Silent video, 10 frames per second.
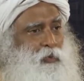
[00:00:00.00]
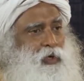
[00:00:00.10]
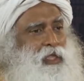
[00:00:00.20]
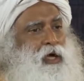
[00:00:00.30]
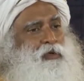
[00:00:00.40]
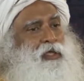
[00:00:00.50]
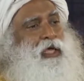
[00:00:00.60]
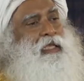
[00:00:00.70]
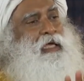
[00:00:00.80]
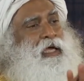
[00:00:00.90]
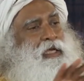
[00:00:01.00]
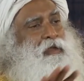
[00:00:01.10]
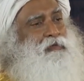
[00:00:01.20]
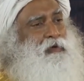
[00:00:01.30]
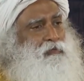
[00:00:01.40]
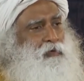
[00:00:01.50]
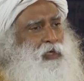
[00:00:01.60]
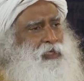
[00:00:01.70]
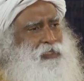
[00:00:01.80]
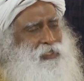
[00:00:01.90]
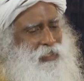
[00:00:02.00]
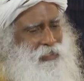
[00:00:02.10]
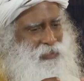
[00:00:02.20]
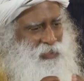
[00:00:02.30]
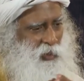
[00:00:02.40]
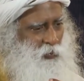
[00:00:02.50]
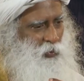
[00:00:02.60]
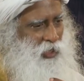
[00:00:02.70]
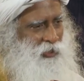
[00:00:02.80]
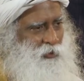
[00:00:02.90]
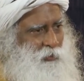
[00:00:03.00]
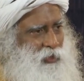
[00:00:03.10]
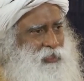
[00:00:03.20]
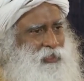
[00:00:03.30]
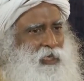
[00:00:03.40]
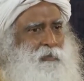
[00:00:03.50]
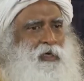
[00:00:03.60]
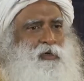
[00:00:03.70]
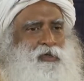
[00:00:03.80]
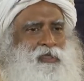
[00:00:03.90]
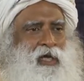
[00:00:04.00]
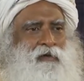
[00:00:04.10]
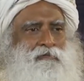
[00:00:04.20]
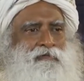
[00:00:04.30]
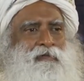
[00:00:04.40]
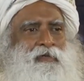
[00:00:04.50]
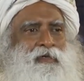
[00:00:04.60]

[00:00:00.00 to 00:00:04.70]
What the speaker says: without the any kind of influence, somewhere you must stay by yourself,